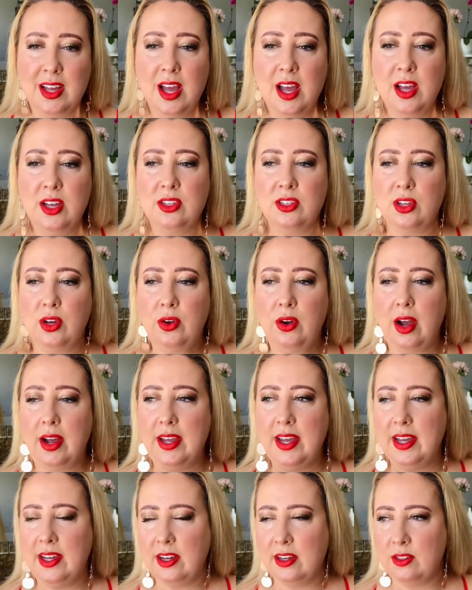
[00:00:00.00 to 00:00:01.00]
So our
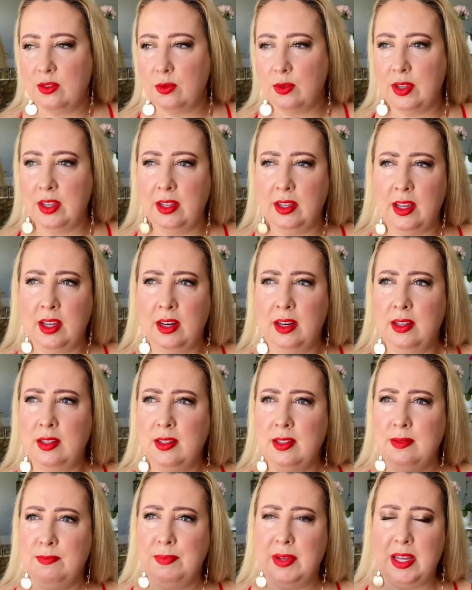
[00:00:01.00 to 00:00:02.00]
egos will kick in
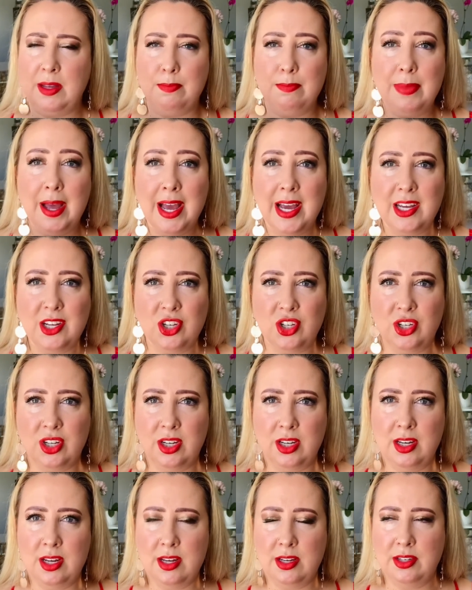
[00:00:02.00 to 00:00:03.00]
and be
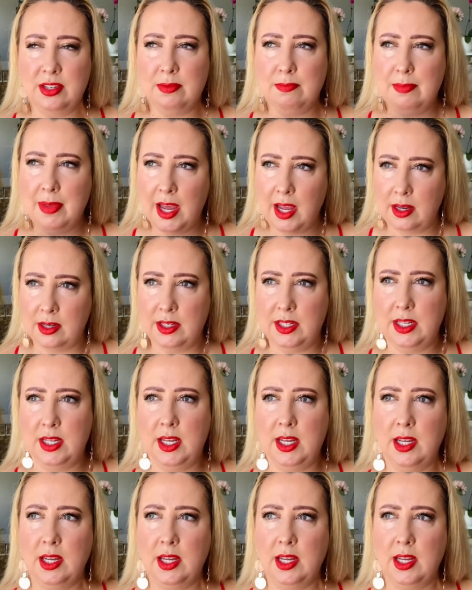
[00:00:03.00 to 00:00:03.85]
impatient and demanding.